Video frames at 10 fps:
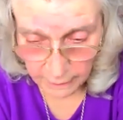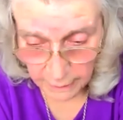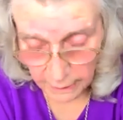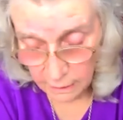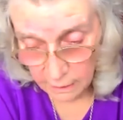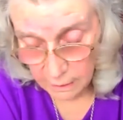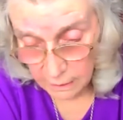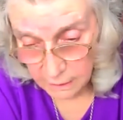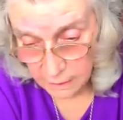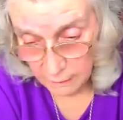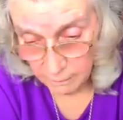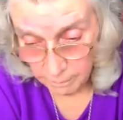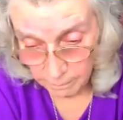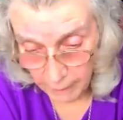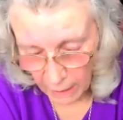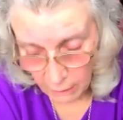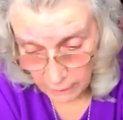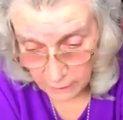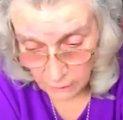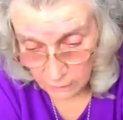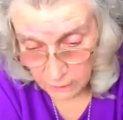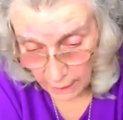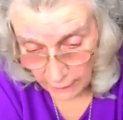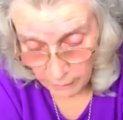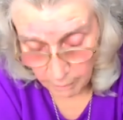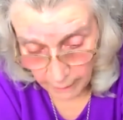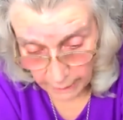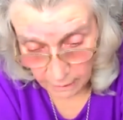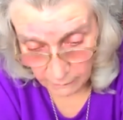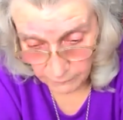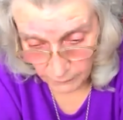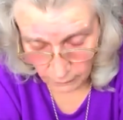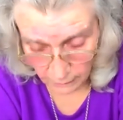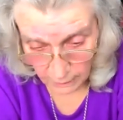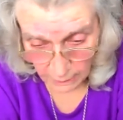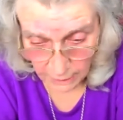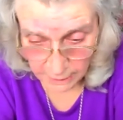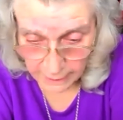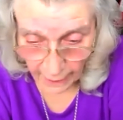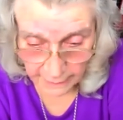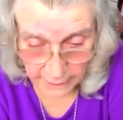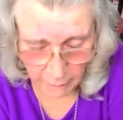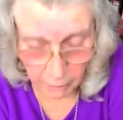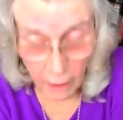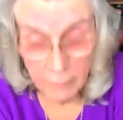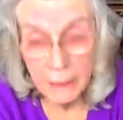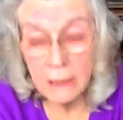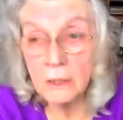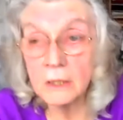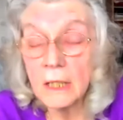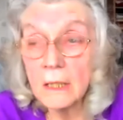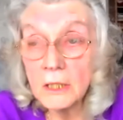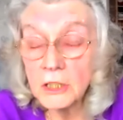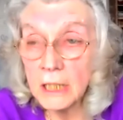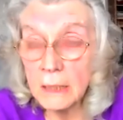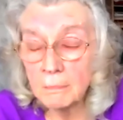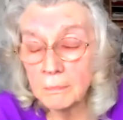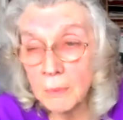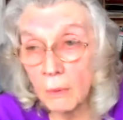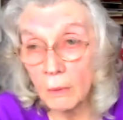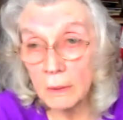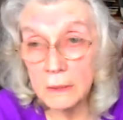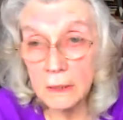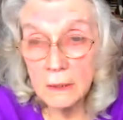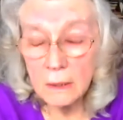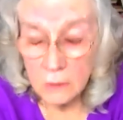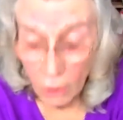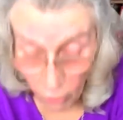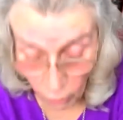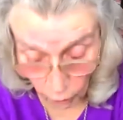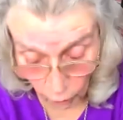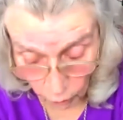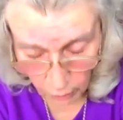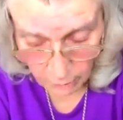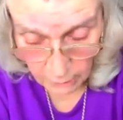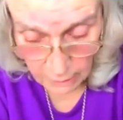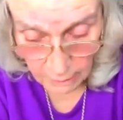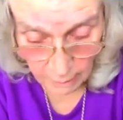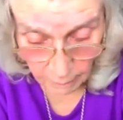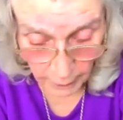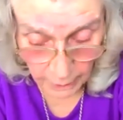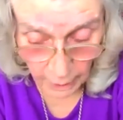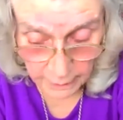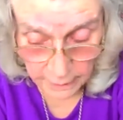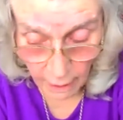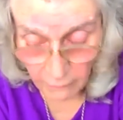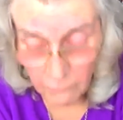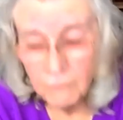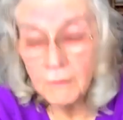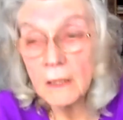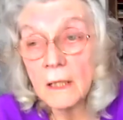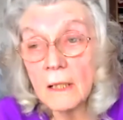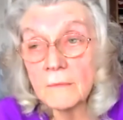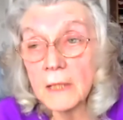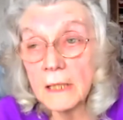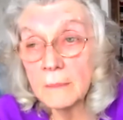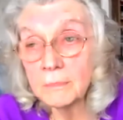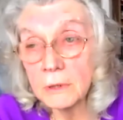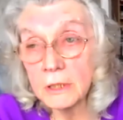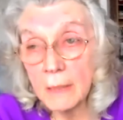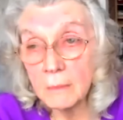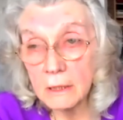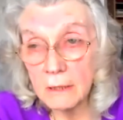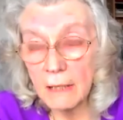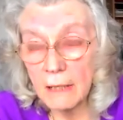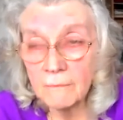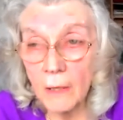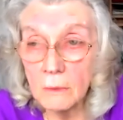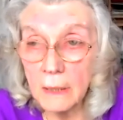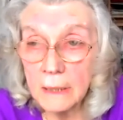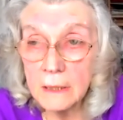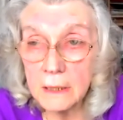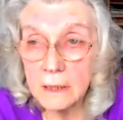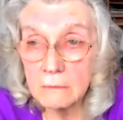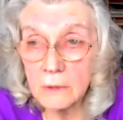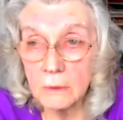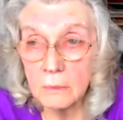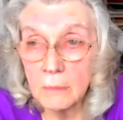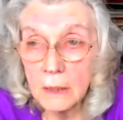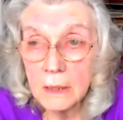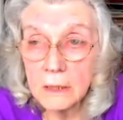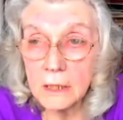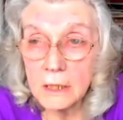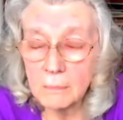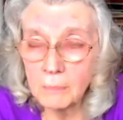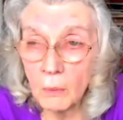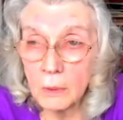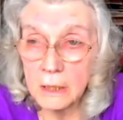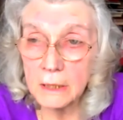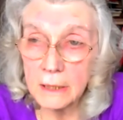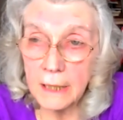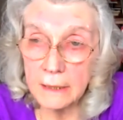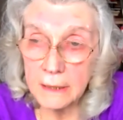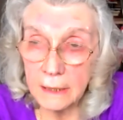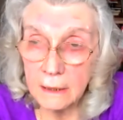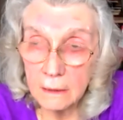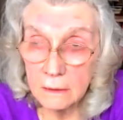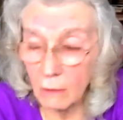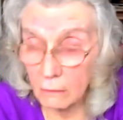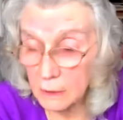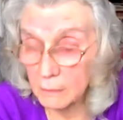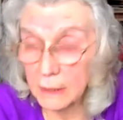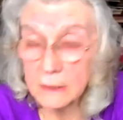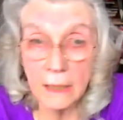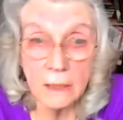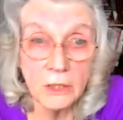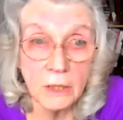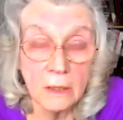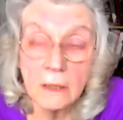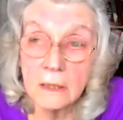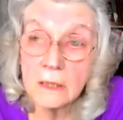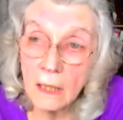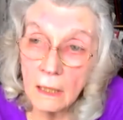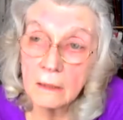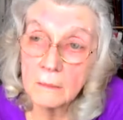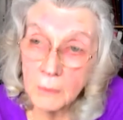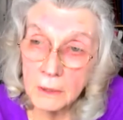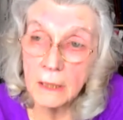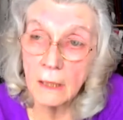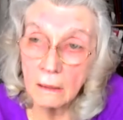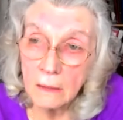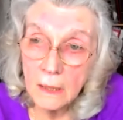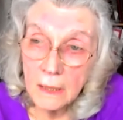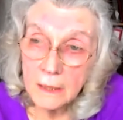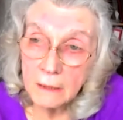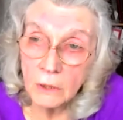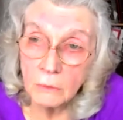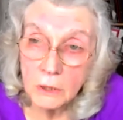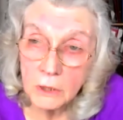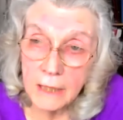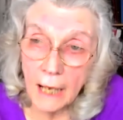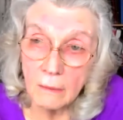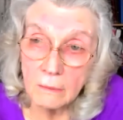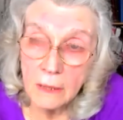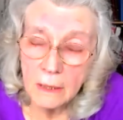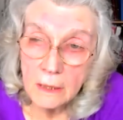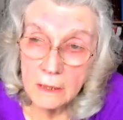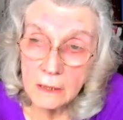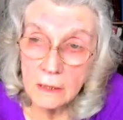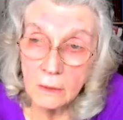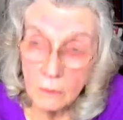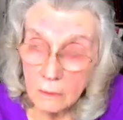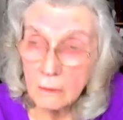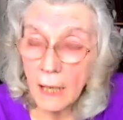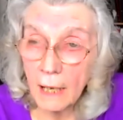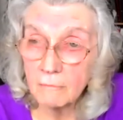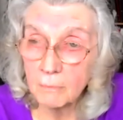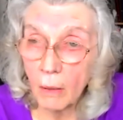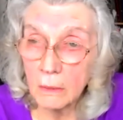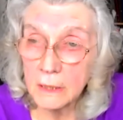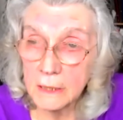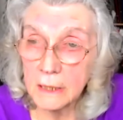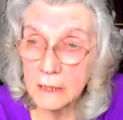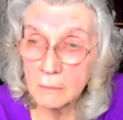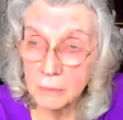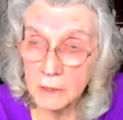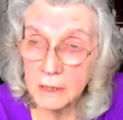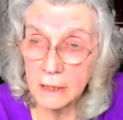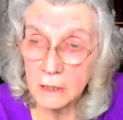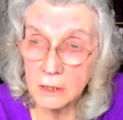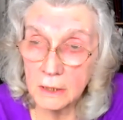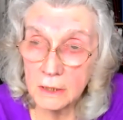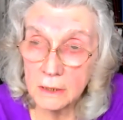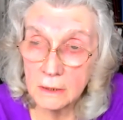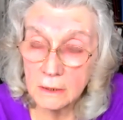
think that Pat Hockey ought to have a medal for standing by, because she brought not all, but enough of the Liberal Democrat vote into the room to support us getting documentation and start putting the roots down to have policies and procedures.